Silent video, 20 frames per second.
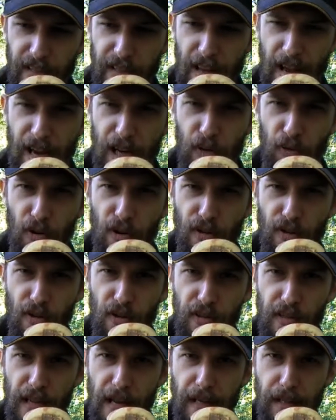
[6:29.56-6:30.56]
Dacron or
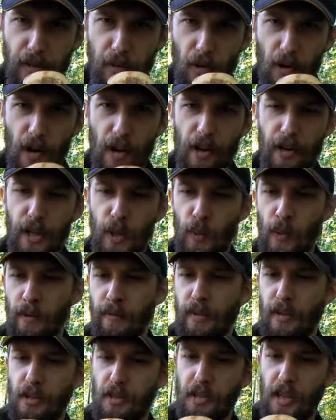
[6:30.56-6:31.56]
Dacron,
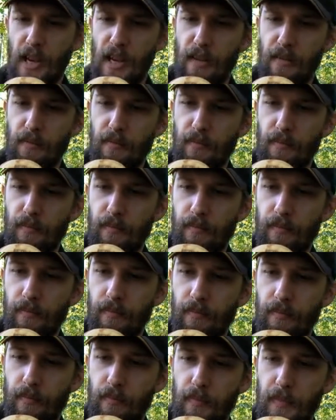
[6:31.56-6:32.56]
however you say it,
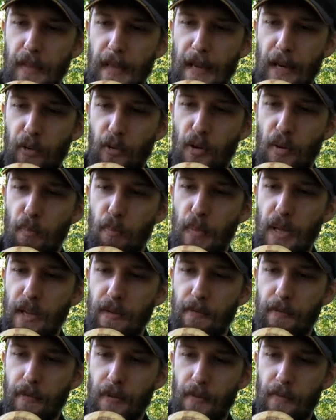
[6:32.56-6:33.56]
Dacron
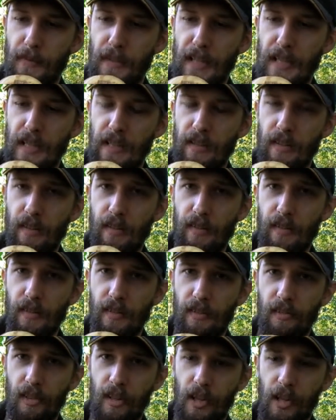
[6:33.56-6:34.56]
B50.
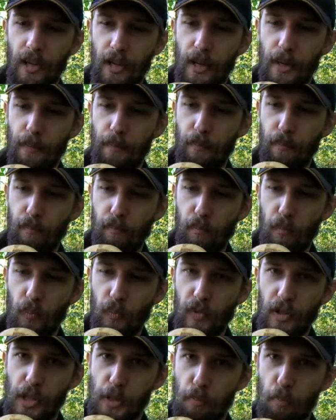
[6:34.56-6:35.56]

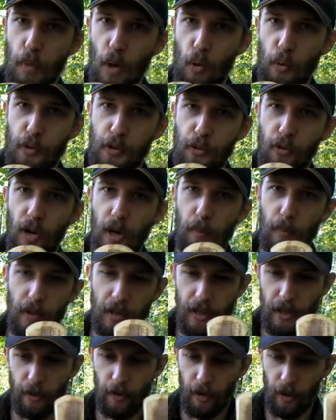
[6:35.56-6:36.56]
It's bowstring
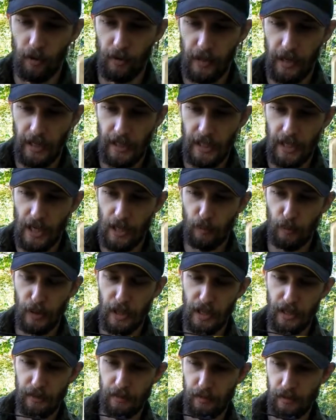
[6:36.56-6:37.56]
material that I got when
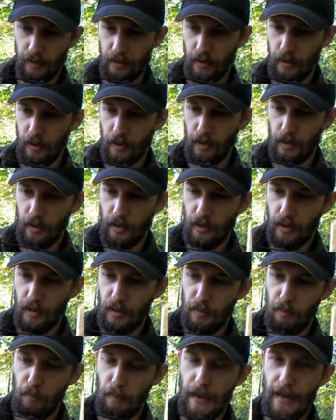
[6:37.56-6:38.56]
I
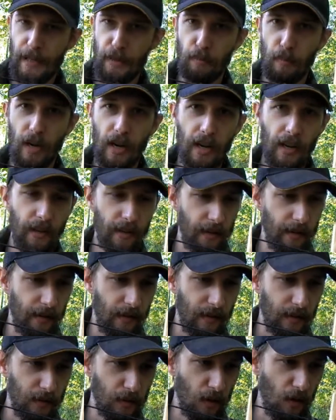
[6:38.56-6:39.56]
made my
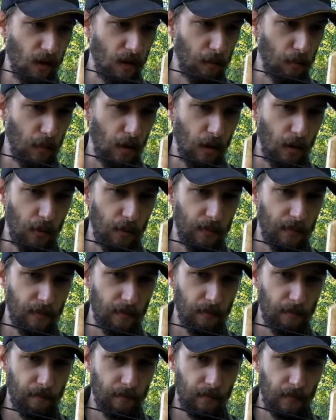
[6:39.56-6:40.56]
longbow
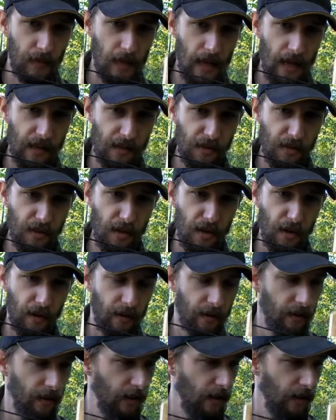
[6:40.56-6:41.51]
last year,